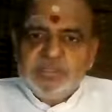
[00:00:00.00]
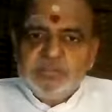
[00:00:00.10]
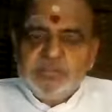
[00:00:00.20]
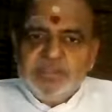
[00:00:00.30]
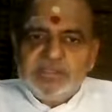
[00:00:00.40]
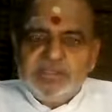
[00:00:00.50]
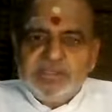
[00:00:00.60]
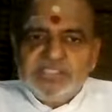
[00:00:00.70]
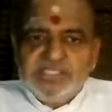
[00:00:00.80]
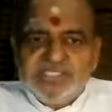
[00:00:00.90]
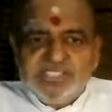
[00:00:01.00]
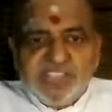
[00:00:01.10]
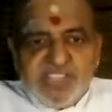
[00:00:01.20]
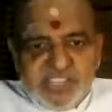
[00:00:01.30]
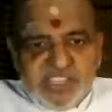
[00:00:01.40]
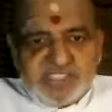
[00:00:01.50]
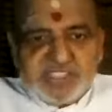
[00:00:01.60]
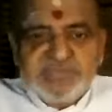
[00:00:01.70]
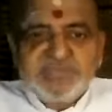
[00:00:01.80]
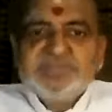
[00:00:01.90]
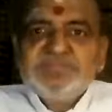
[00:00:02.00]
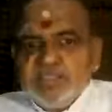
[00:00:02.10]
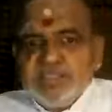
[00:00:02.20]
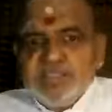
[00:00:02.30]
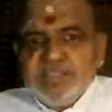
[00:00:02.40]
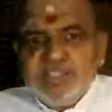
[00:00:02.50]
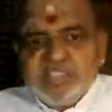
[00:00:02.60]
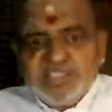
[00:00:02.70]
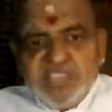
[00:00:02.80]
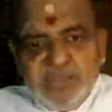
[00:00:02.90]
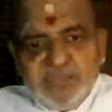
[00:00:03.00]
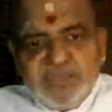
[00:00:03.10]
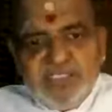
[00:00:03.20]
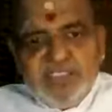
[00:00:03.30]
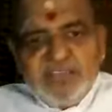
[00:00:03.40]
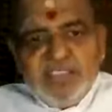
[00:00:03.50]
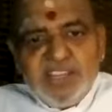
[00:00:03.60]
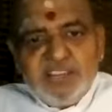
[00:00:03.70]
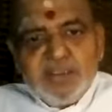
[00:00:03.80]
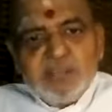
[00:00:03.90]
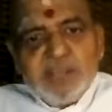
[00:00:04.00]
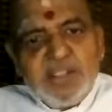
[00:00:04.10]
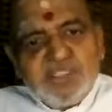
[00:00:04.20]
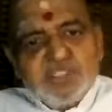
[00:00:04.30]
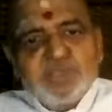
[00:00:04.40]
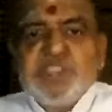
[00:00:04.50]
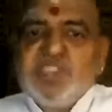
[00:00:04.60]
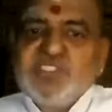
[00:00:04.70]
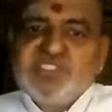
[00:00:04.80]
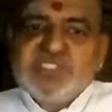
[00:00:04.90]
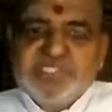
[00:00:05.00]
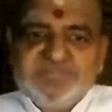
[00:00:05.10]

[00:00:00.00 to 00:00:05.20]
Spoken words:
But the senses are engaged in the same thing where your mind is also engaged.